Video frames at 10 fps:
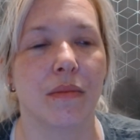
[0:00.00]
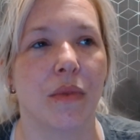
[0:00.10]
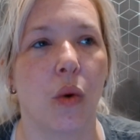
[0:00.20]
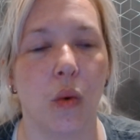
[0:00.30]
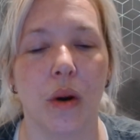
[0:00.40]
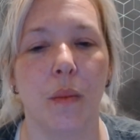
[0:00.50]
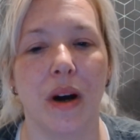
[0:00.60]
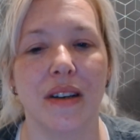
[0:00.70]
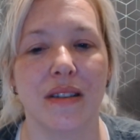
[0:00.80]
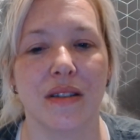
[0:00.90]
all at
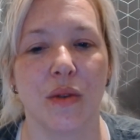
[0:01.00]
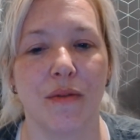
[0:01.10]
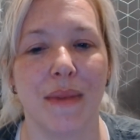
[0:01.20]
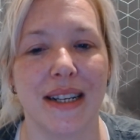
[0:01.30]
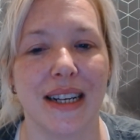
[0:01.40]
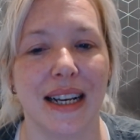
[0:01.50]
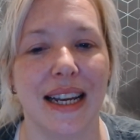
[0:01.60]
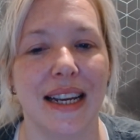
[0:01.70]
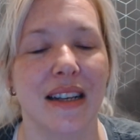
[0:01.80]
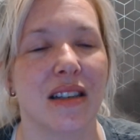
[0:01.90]
once, sort of
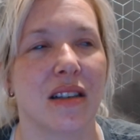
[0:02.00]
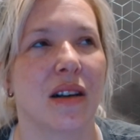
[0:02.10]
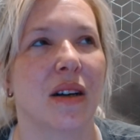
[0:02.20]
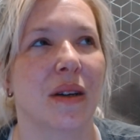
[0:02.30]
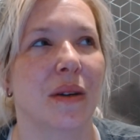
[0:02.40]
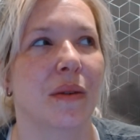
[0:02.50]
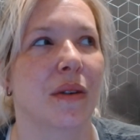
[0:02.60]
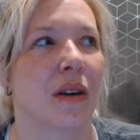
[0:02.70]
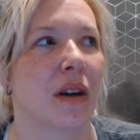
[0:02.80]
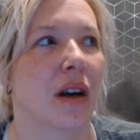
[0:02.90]
medically, so
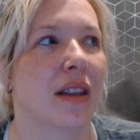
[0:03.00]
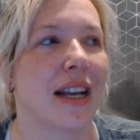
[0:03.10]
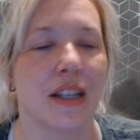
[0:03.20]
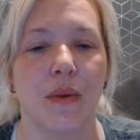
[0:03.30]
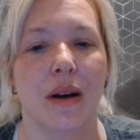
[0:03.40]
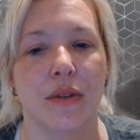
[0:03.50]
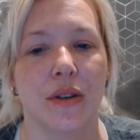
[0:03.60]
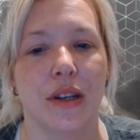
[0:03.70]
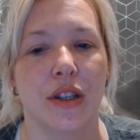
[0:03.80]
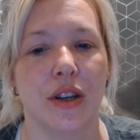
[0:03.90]
that's why I was
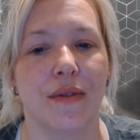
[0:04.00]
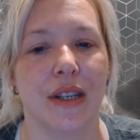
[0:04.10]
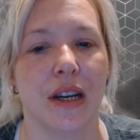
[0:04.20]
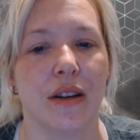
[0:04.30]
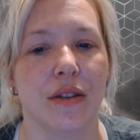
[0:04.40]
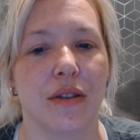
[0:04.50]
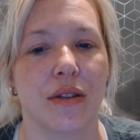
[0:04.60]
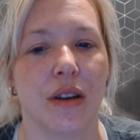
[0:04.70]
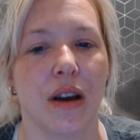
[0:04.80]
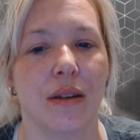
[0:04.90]
doing 2
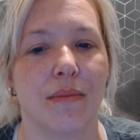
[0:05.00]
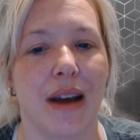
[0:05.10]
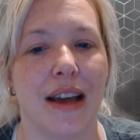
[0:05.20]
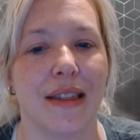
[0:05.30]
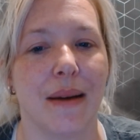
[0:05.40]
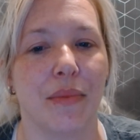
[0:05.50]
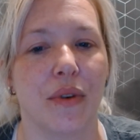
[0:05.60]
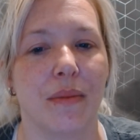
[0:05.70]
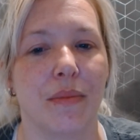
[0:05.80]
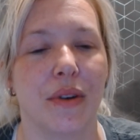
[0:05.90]
videos at that
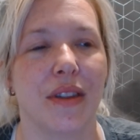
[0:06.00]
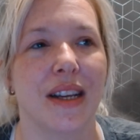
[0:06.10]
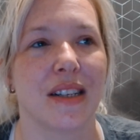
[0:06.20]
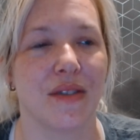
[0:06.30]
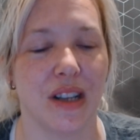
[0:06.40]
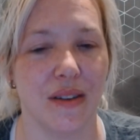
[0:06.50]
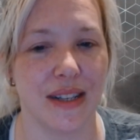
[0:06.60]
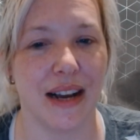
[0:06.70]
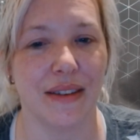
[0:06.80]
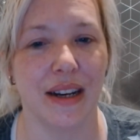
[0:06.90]
point. But things have slowed
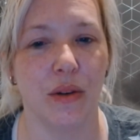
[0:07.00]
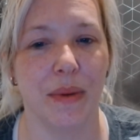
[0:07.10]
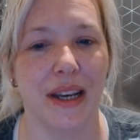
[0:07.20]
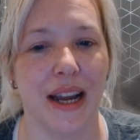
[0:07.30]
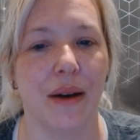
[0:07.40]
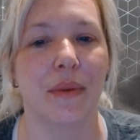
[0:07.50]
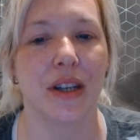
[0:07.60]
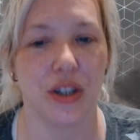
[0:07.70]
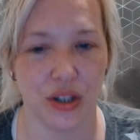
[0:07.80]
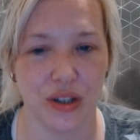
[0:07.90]
down a little bit now,
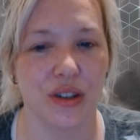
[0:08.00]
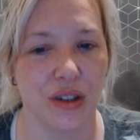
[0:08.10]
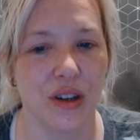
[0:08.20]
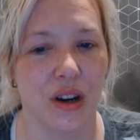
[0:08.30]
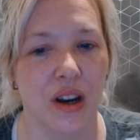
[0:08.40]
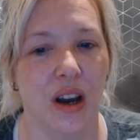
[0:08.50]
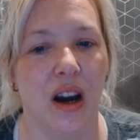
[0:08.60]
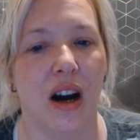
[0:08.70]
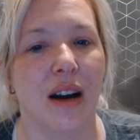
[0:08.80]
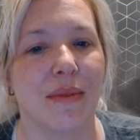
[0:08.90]
which
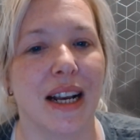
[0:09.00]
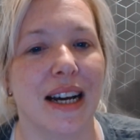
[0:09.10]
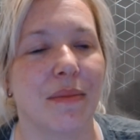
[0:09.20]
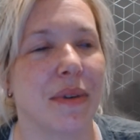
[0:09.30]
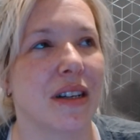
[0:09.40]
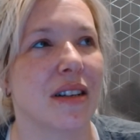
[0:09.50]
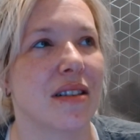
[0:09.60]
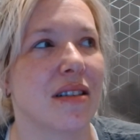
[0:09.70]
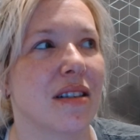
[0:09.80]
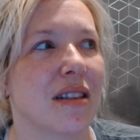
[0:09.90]
I'm glad,
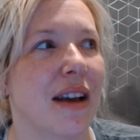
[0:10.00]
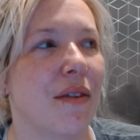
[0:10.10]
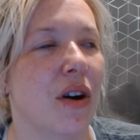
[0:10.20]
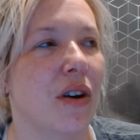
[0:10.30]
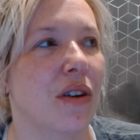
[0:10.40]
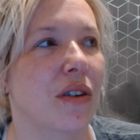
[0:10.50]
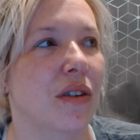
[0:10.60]
because there are,